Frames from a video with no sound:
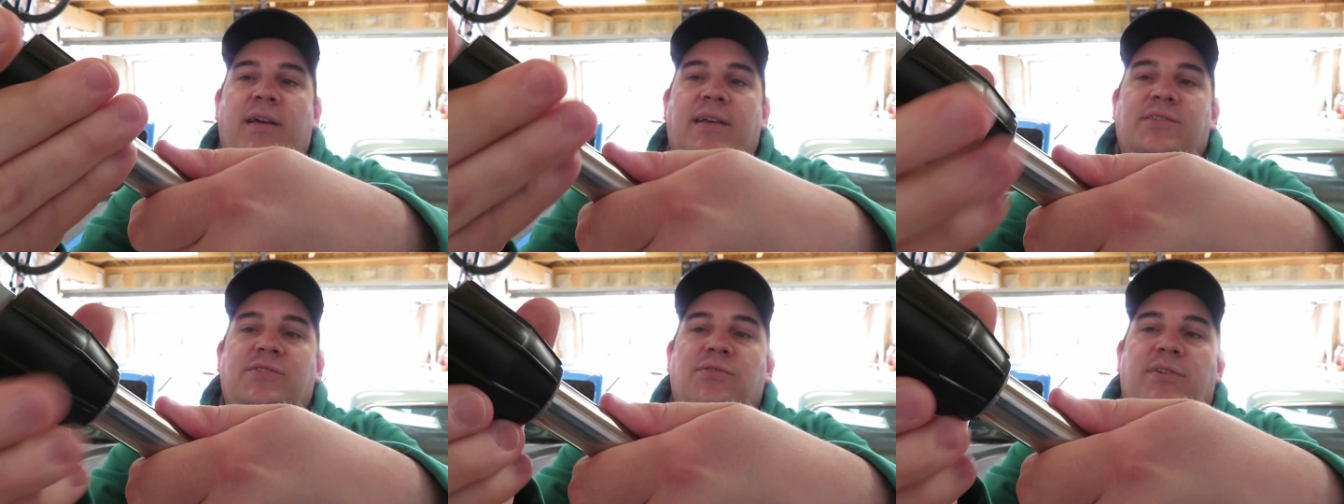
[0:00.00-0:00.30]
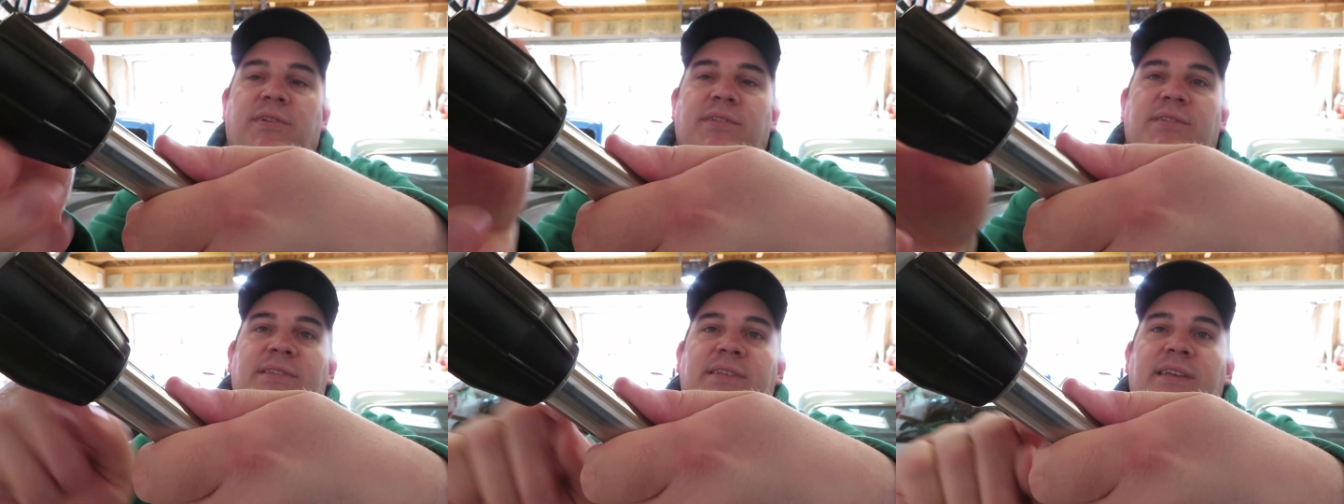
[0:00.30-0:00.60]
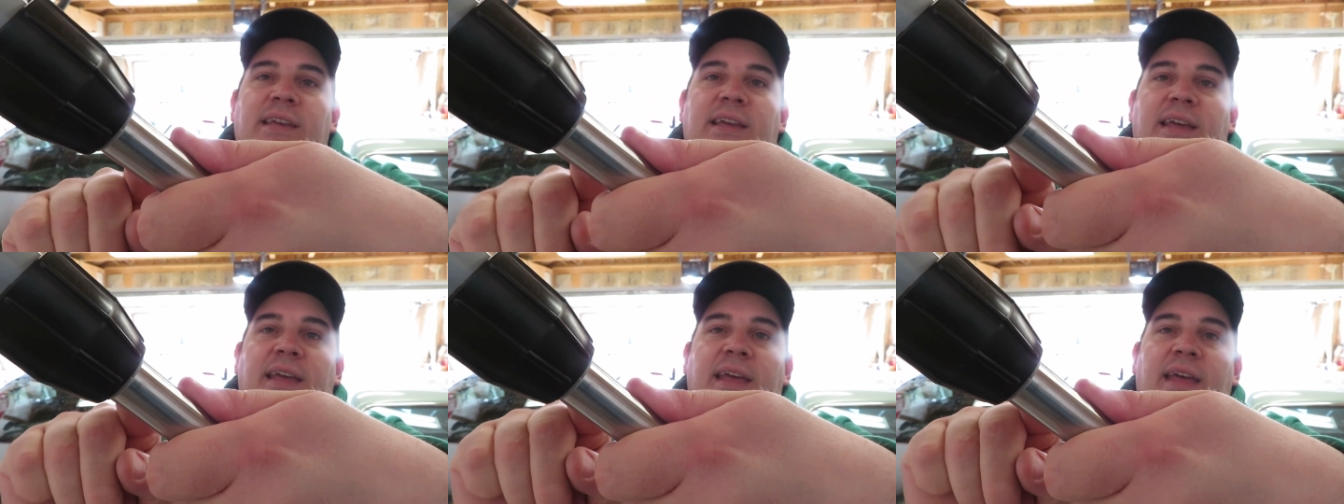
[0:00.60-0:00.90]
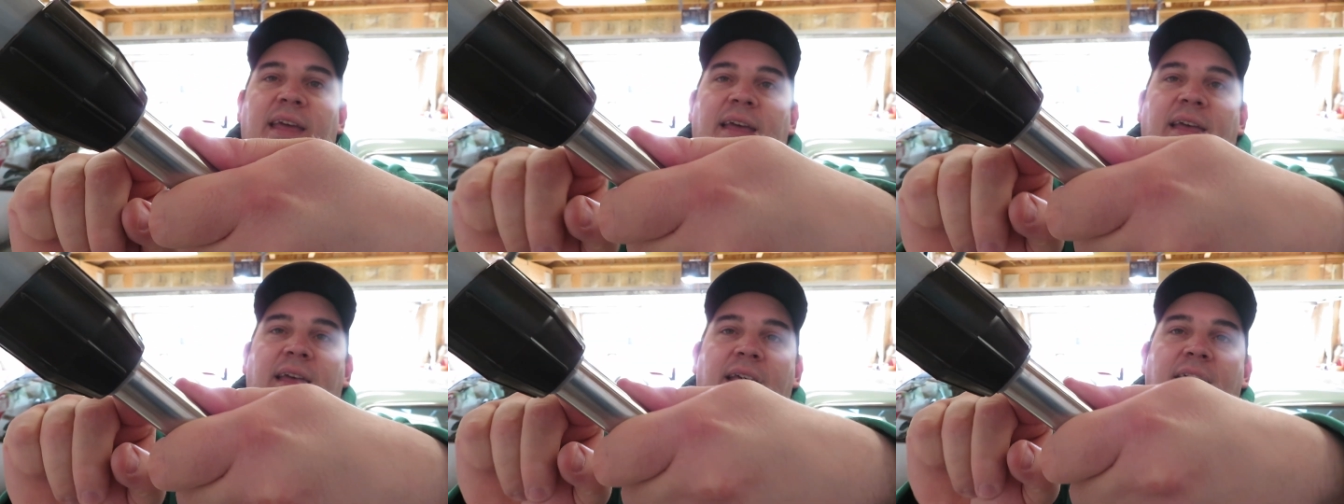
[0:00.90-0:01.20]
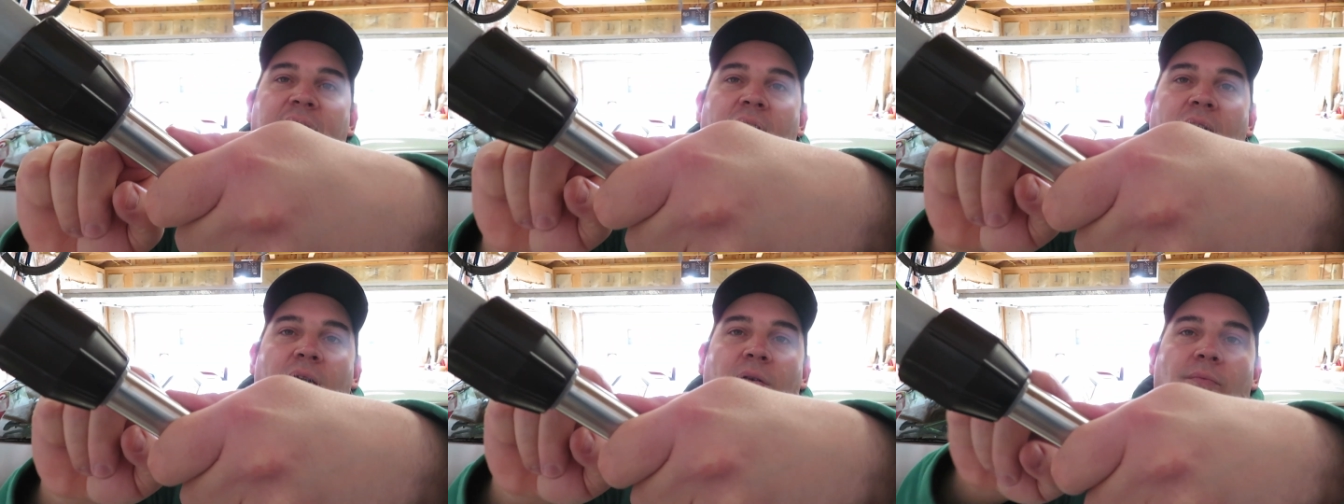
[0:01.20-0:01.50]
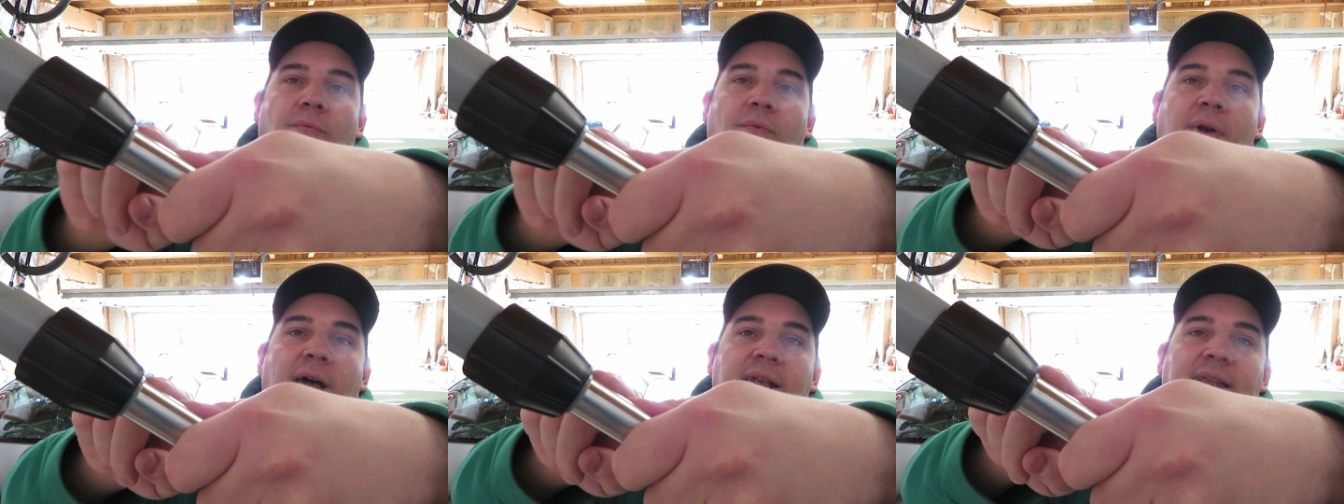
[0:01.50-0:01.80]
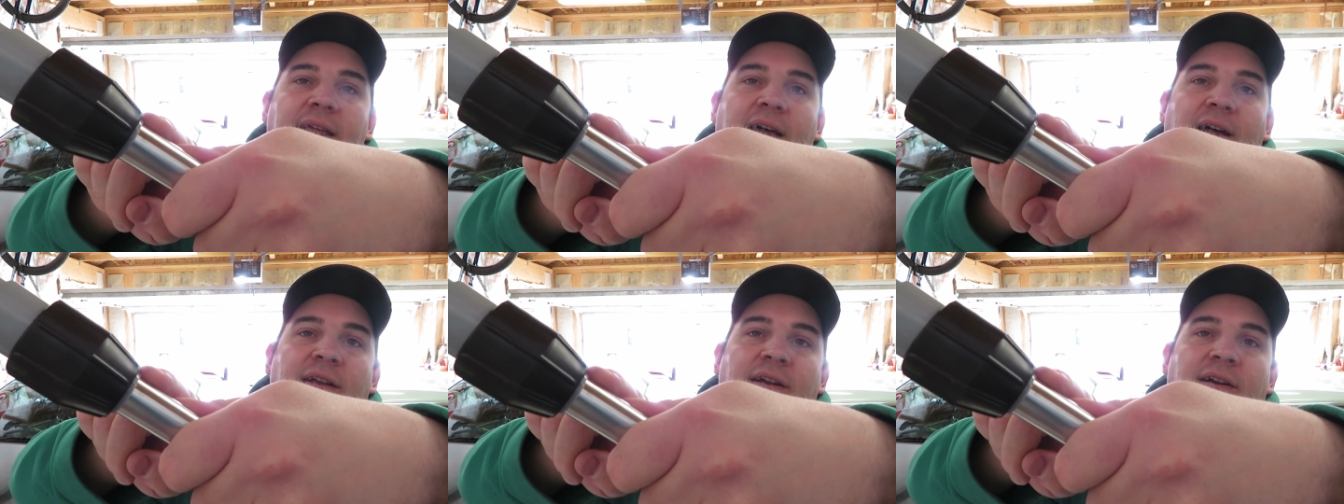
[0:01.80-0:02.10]
As you can see right
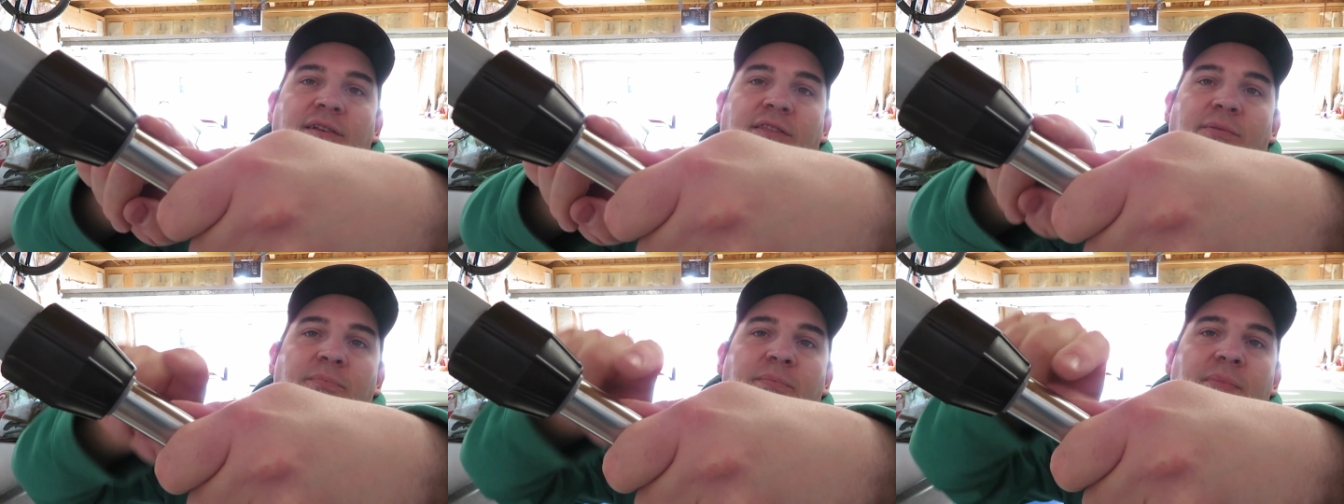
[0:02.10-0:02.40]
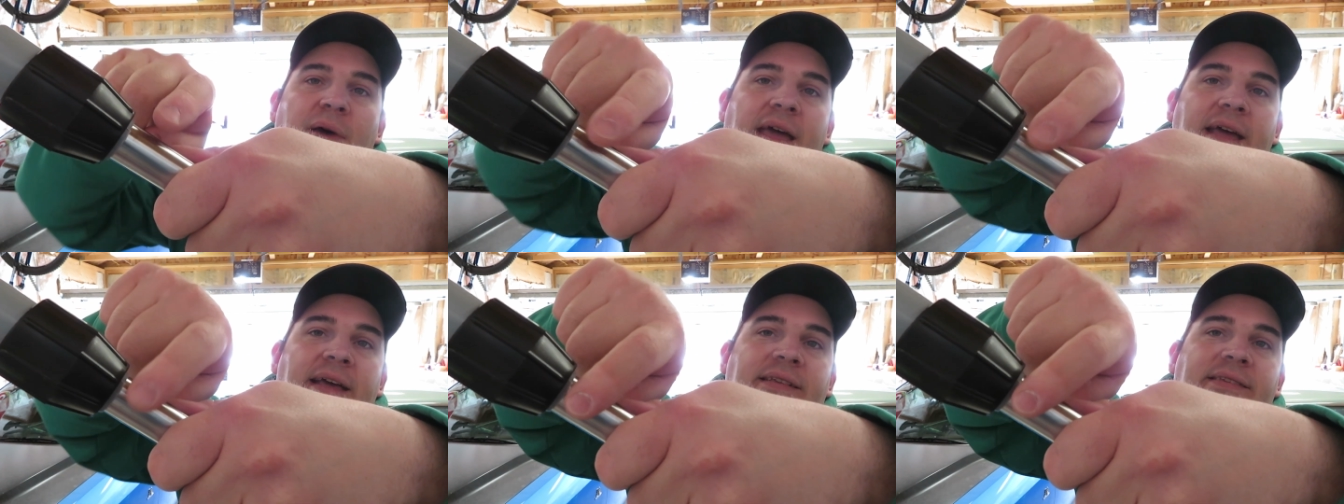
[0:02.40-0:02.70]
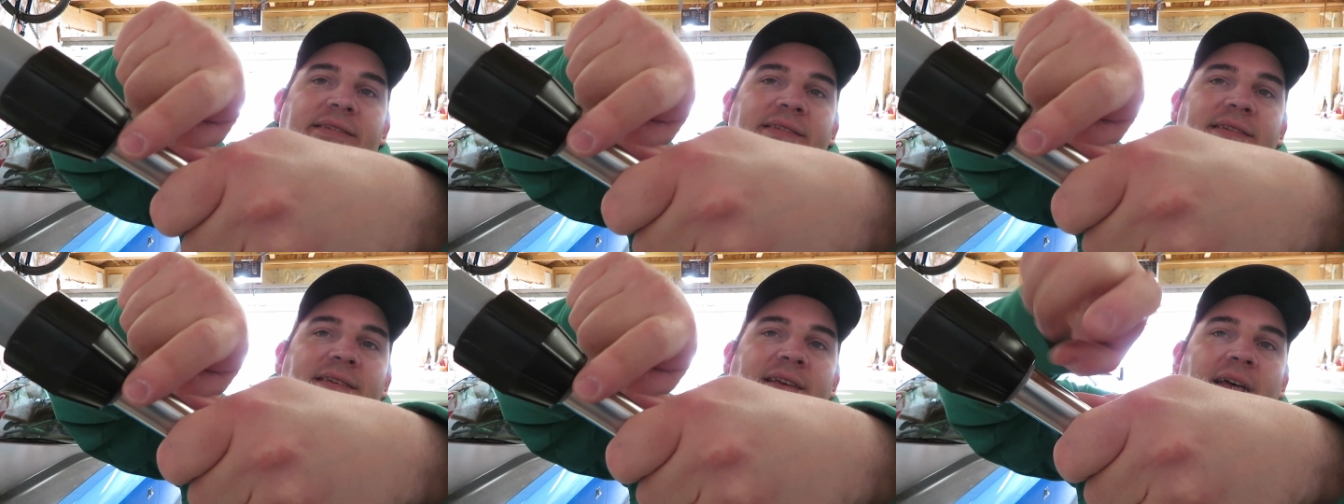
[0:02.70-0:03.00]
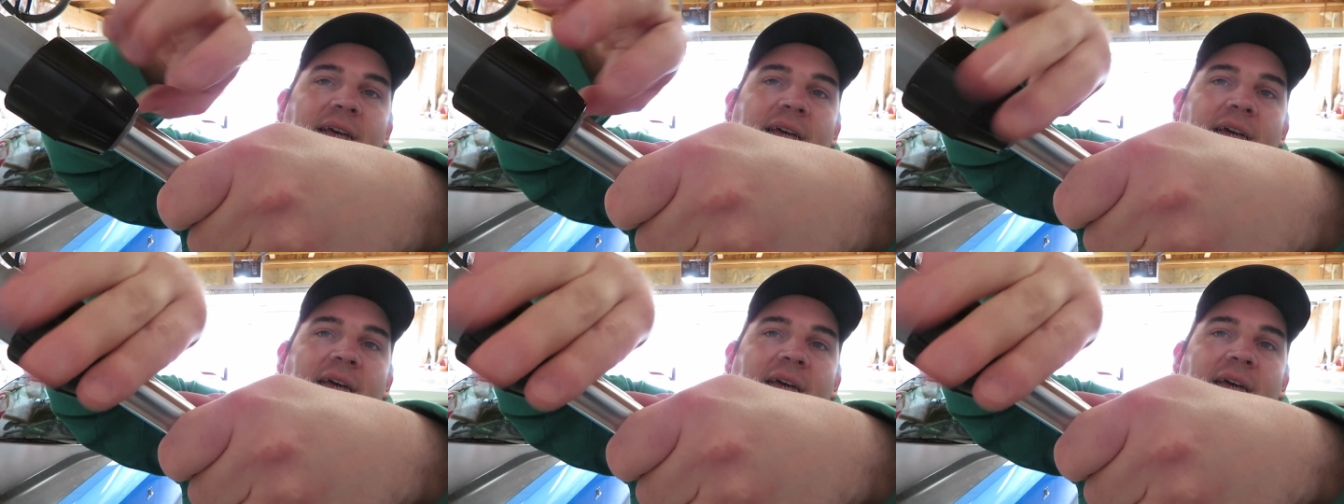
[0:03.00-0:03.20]
down here at the base,